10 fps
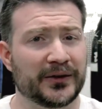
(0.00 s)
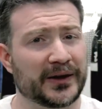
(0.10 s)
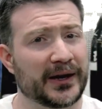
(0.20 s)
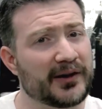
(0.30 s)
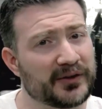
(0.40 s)
you'll
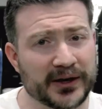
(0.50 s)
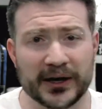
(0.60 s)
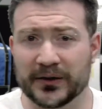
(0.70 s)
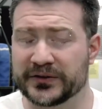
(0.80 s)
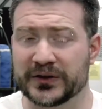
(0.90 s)
get off a
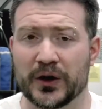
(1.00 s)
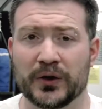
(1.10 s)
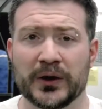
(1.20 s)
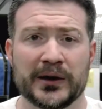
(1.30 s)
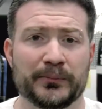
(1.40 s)
kick or
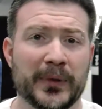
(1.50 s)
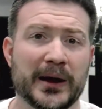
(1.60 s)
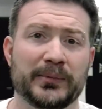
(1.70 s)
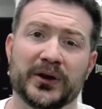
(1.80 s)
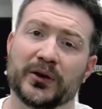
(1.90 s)
so,
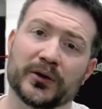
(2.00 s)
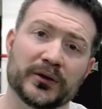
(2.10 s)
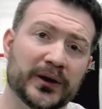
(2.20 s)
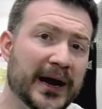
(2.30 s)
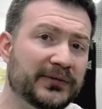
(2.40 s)
maybe
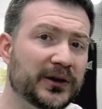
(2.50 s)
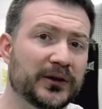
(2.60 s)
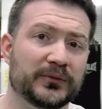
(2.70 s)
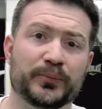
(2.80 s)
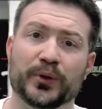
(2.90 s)
you'll have
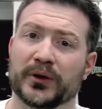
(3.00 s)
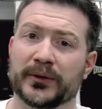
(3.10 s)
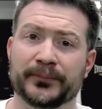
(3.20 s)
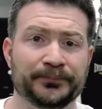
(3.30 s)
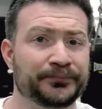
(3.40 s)
to pull